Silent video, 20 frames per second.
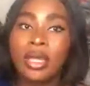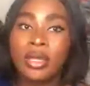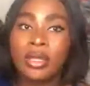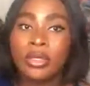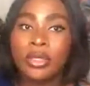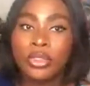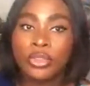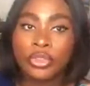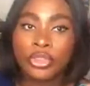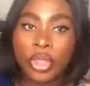
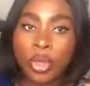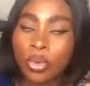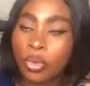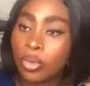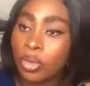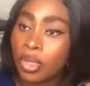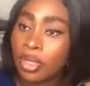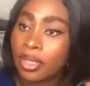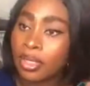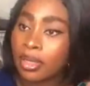So,
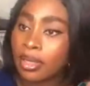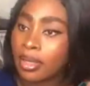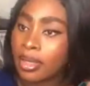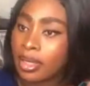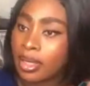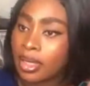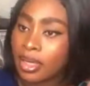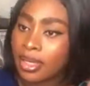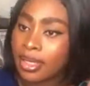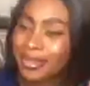
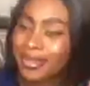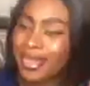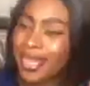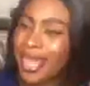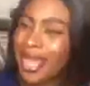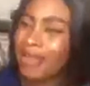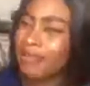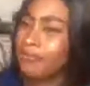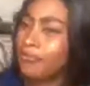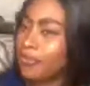the
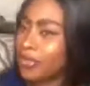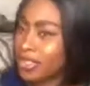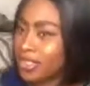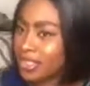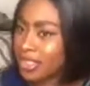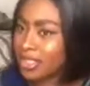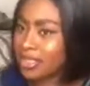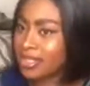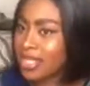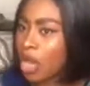
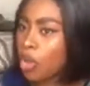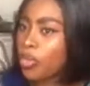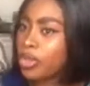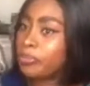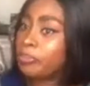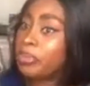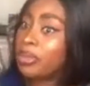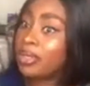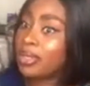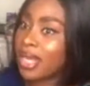emphasis that we
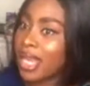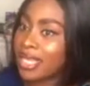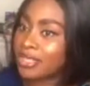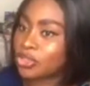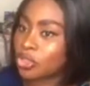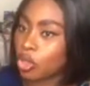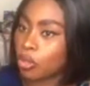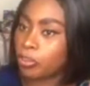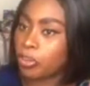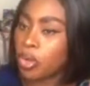place
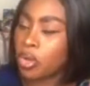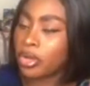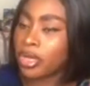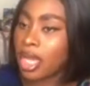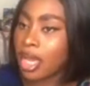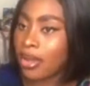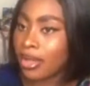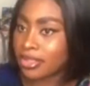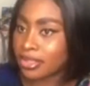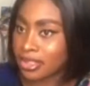upon
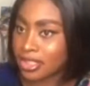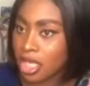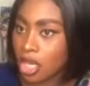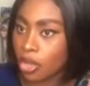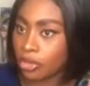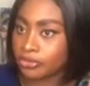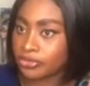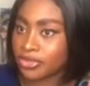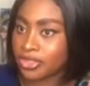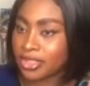
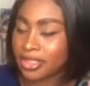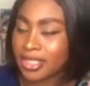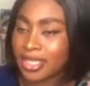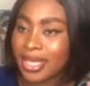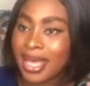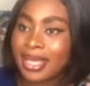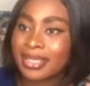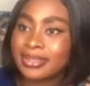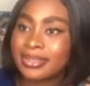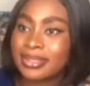ourselves
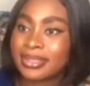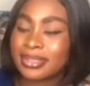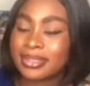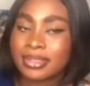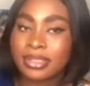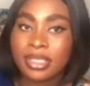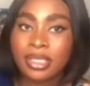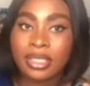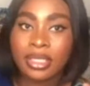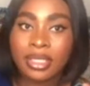as
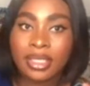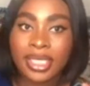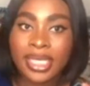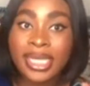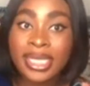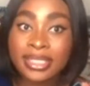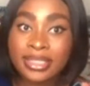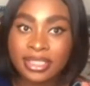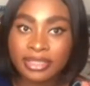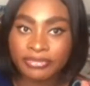
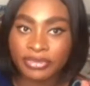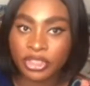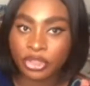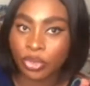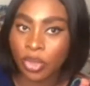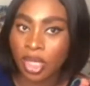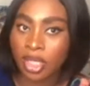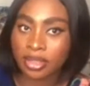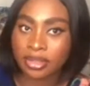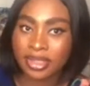
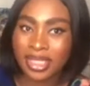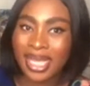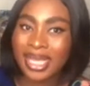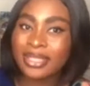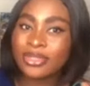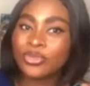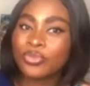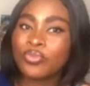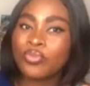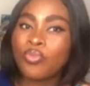individuals is
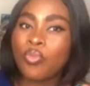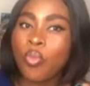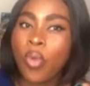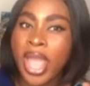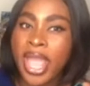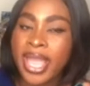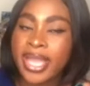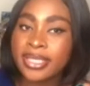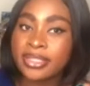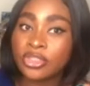
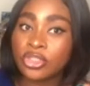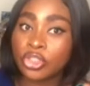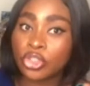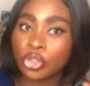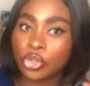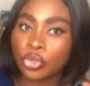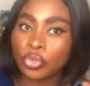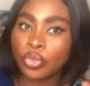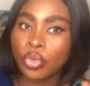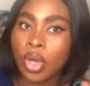way
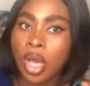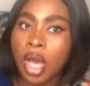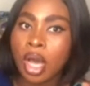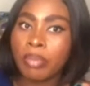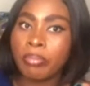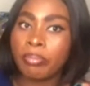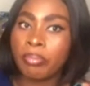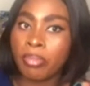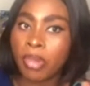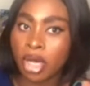too
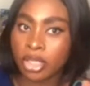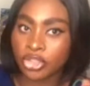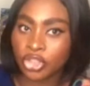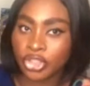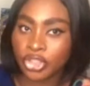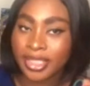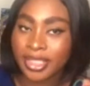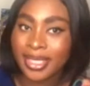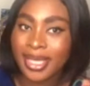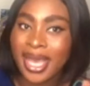much,
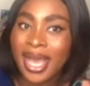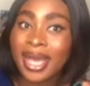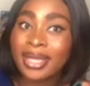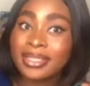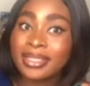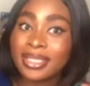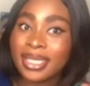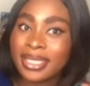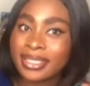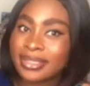and
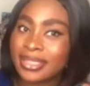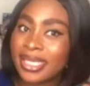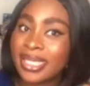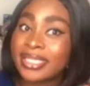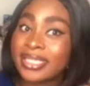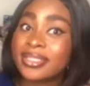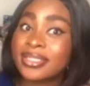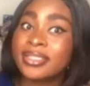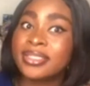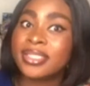it is
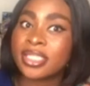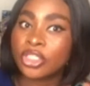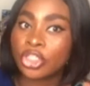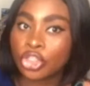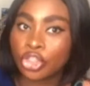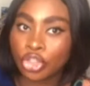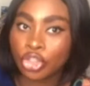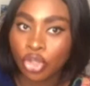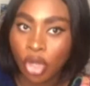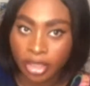
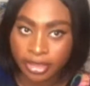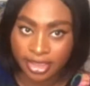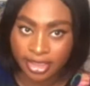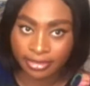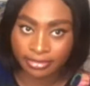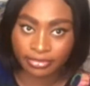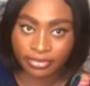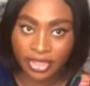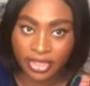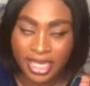destructive.
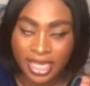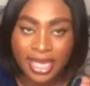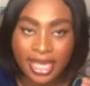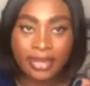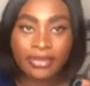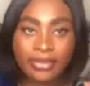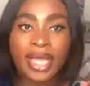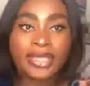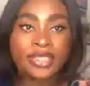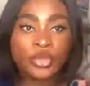
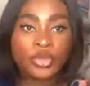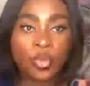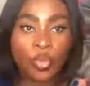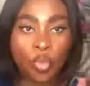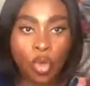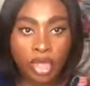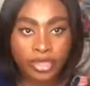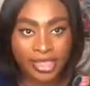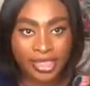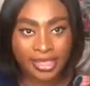That is
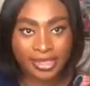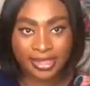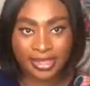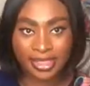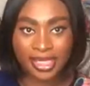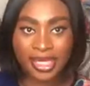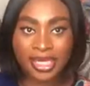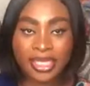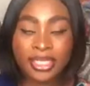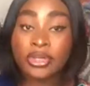what is
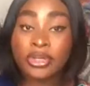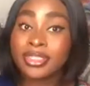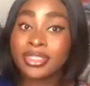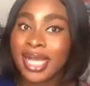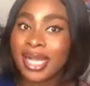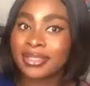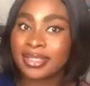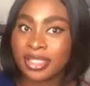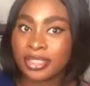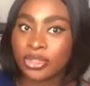killing us
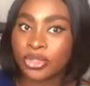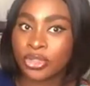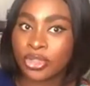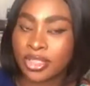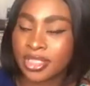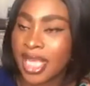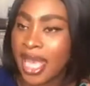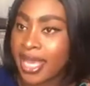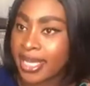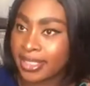as a
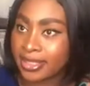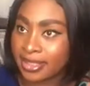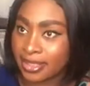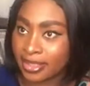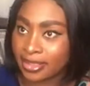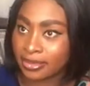society.